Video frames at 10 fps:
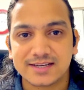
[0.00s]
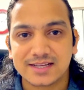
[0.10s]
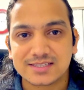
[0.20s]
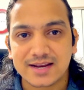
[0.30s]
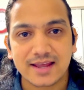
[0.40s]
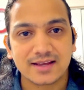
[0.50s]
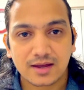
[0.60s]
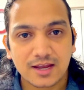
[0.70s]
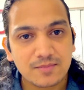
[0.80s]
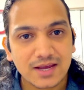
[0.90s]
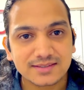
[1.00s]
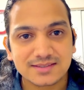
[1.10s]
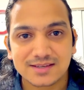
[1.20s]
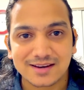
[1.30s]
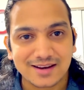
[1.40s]
details like
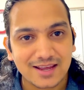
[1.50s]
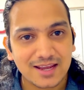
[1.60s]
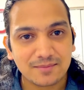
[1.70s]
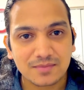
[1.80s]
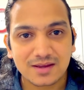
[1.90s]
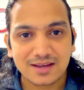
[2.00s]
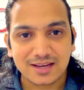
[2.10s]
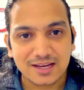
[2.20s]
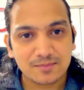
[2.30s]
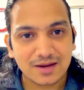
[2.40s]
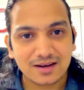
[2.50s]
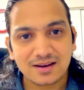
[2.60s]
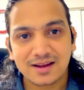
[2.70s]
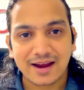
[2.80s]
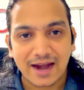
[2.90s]
image, name,
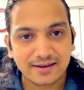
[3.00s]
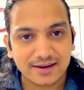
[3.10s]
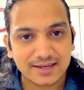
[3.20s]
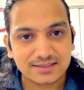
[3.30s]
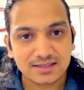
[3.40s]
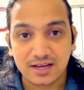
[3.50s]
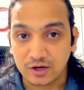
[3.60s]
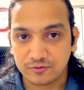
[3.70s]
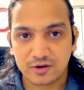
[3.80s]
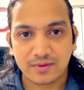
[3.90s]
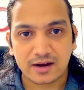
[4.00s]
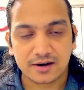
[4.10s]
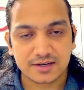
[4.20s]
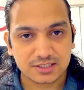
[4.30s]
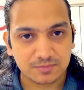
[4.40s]
email, address, view my
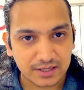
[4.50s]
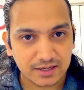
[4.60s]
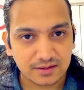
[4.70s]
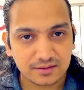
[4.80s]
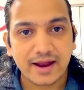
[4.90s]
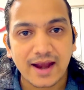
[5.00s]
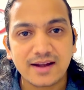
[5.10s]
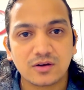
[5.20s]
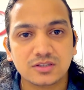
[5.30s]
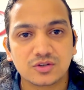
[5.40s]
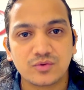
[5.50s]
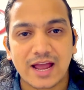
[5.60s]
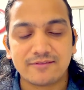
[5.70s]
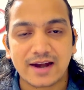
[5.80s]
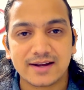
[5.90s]
orders button, and also
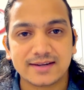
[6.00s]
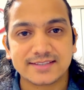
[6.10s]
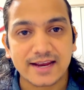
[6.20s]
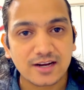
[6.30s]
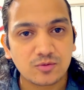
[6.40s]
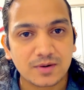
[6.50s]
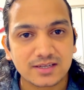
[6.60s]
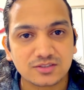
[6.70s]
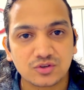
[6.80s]
we have added sign out button